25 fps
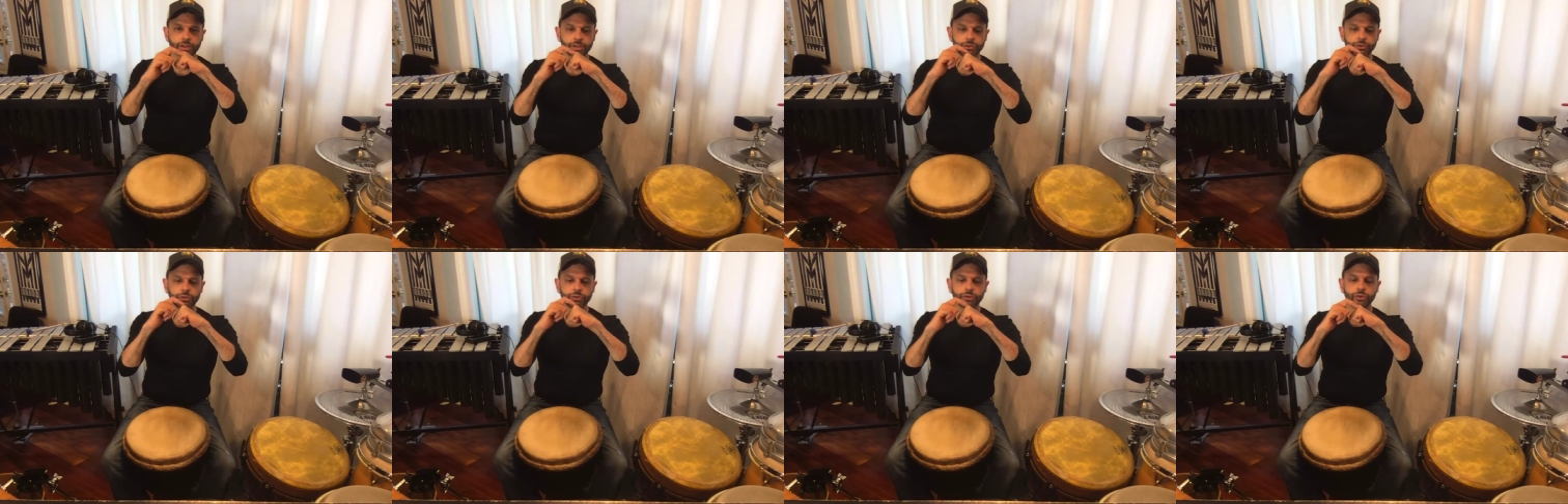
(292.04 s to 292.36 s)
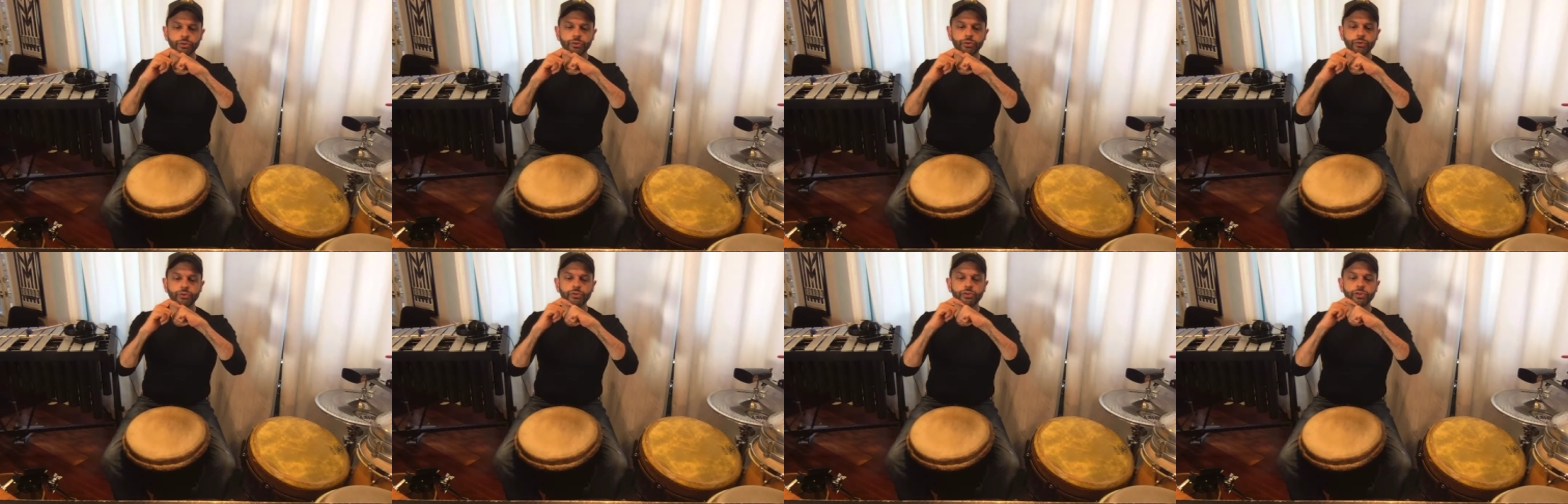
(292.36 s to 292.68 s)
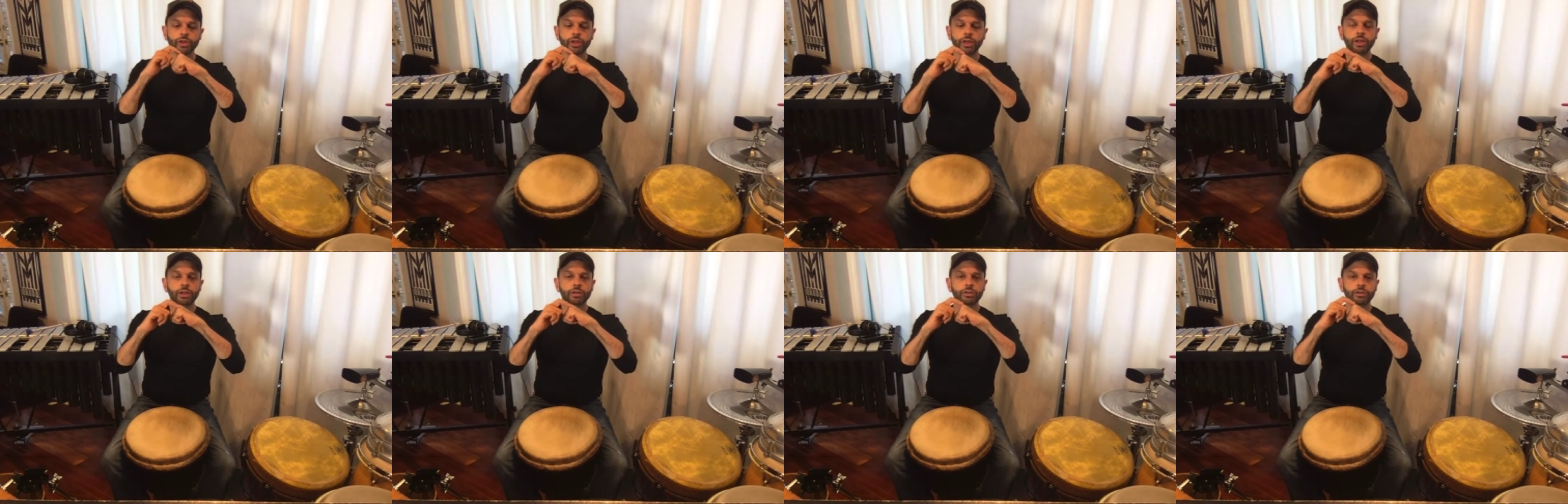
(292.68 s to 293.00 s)
you'd use,
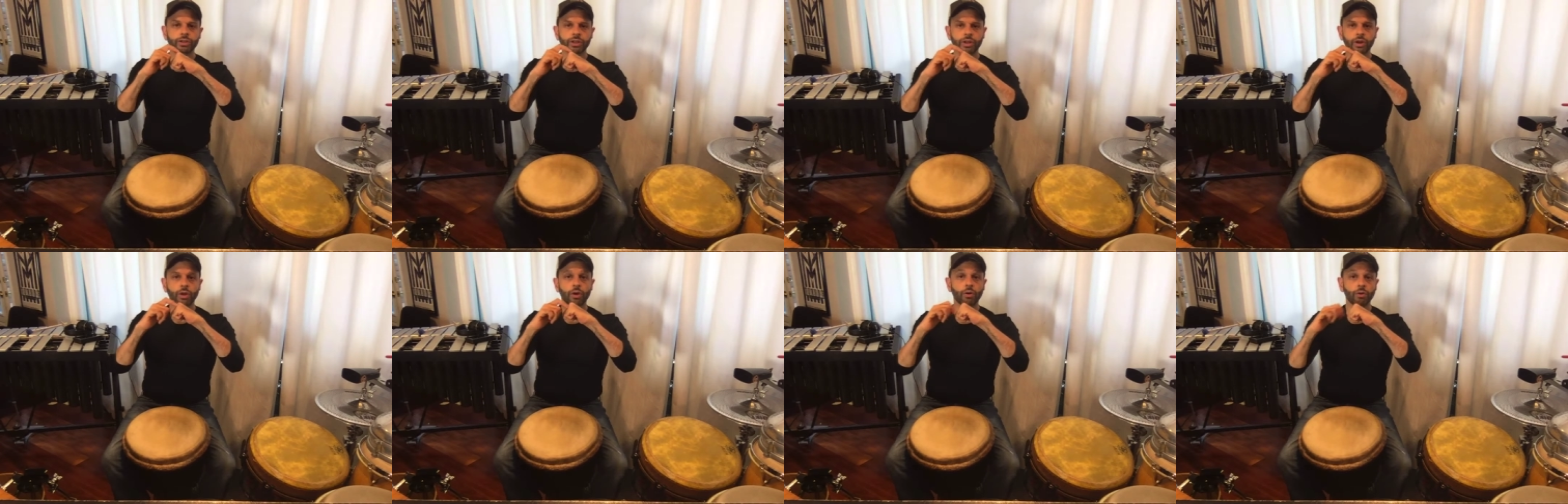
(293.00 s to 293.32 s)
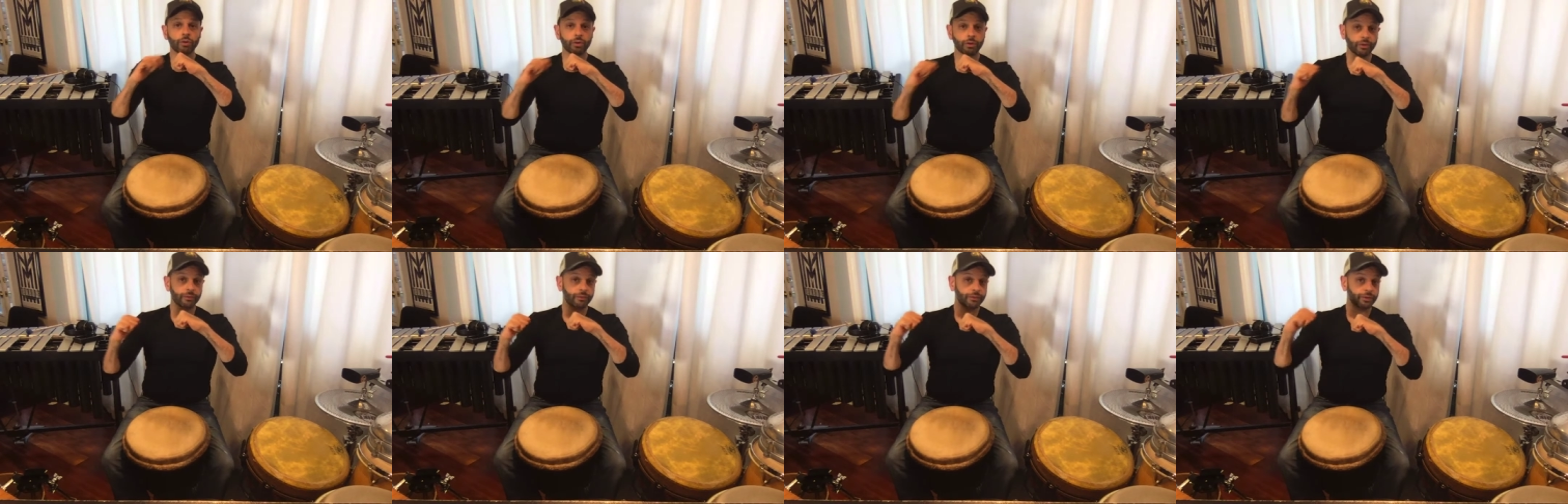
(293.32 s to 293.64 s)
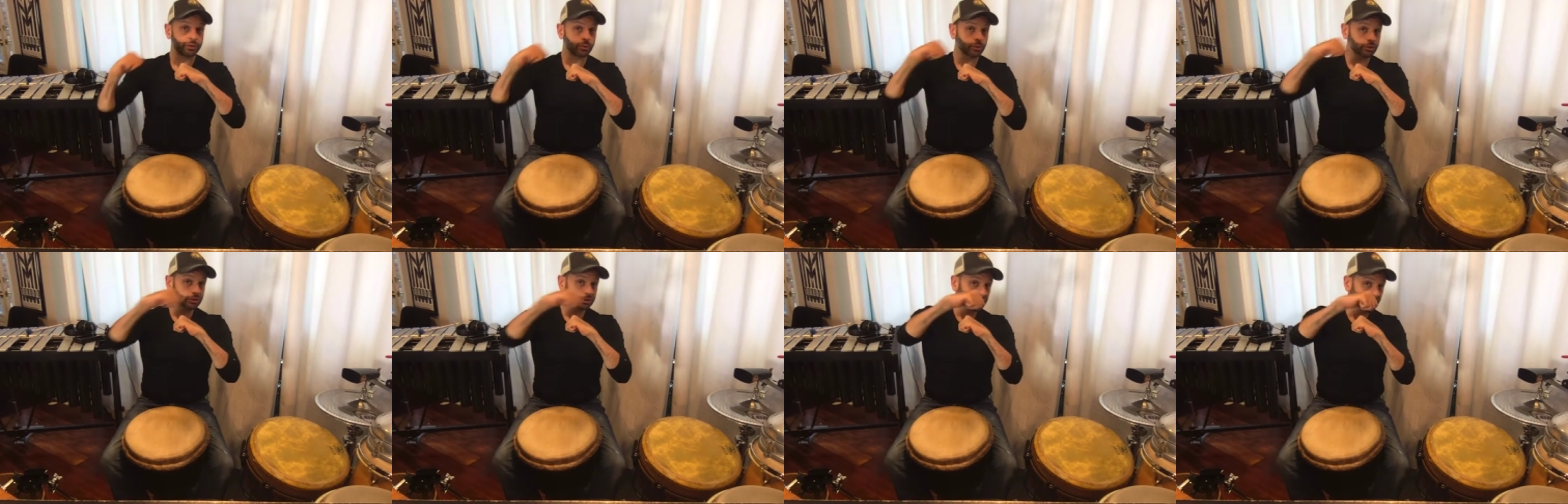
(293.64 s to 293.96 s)
you know, if
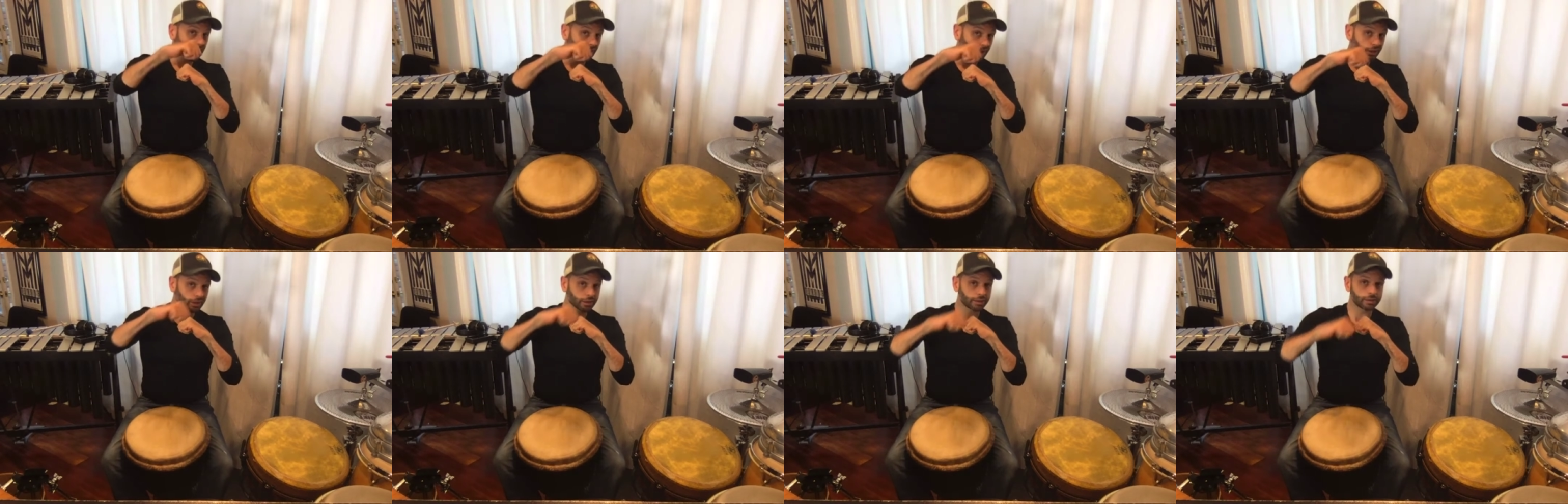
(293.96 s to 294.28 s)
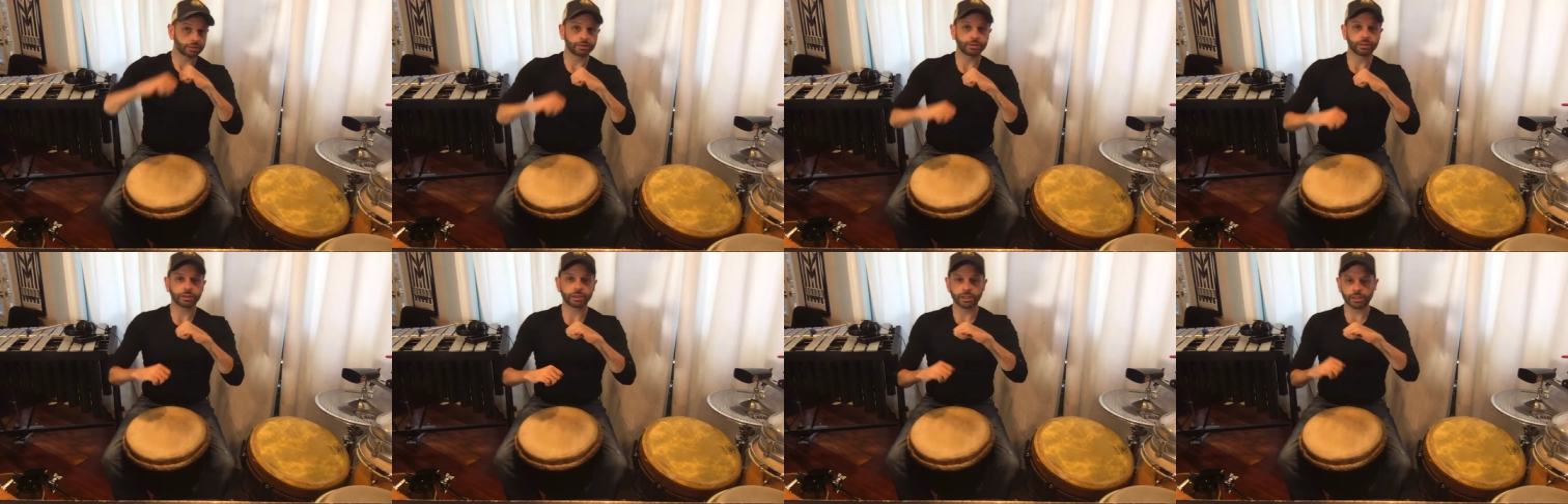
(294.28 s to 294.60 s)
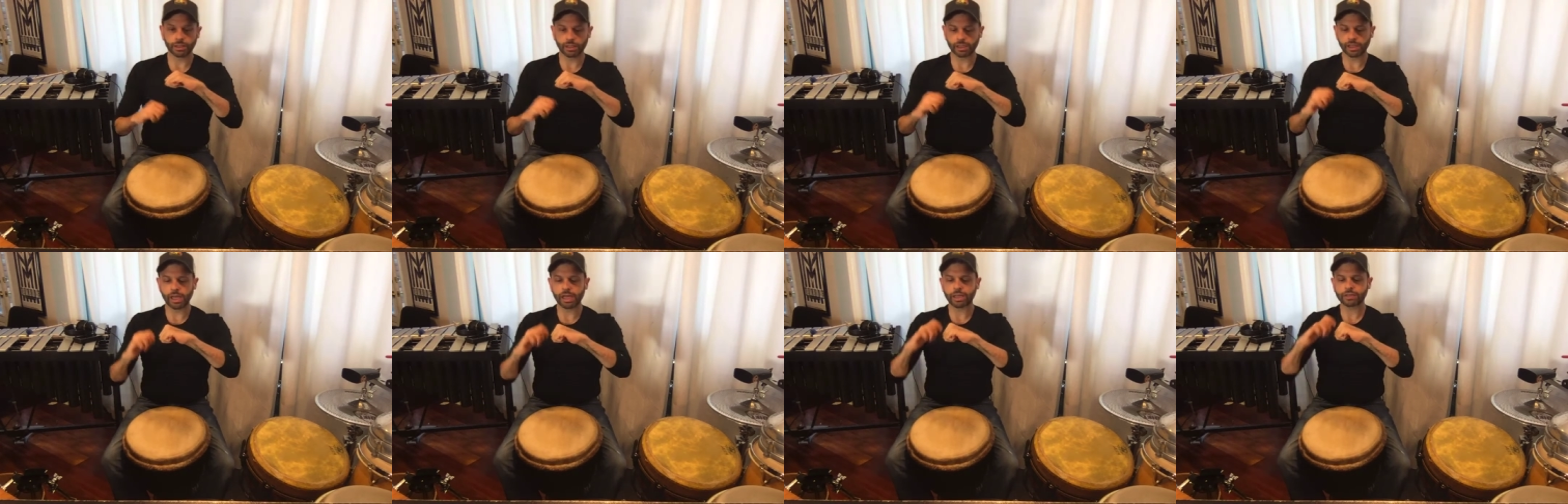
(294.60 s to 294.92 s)
you were you're going
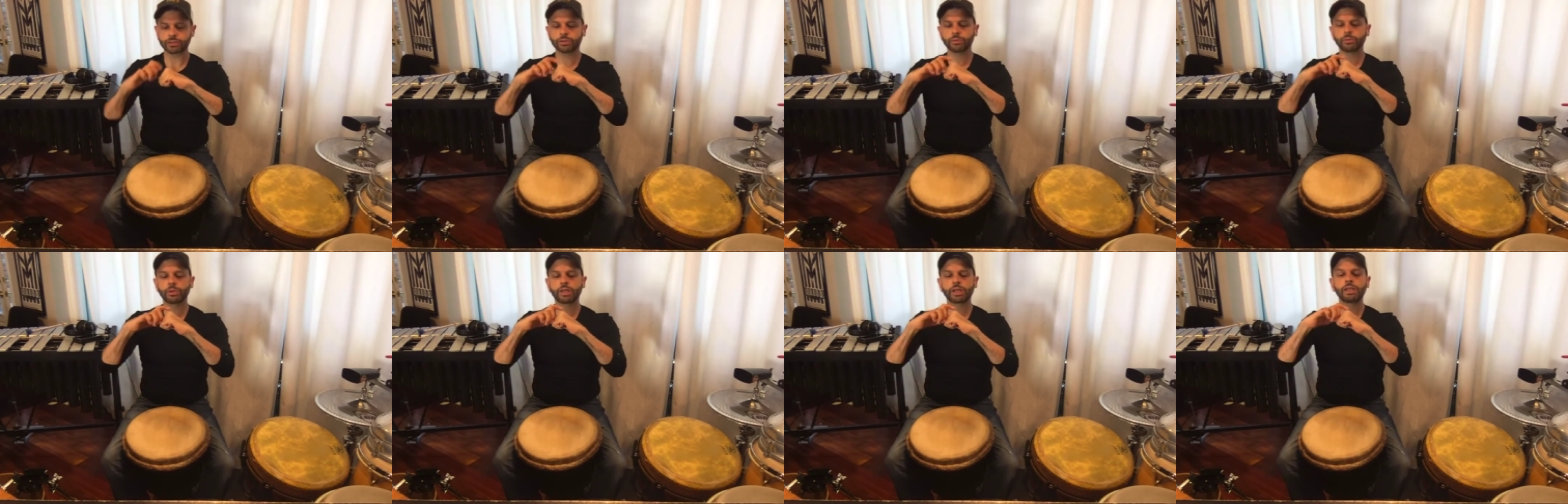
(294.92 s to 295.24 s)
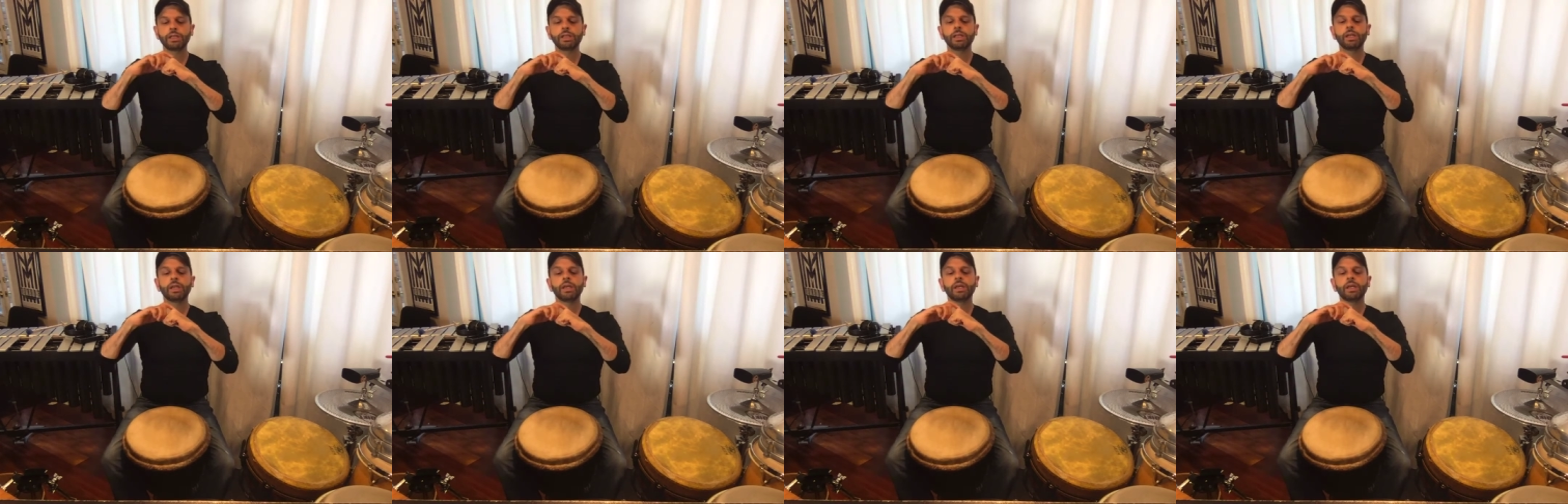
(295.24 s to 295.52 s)
to clock somebody,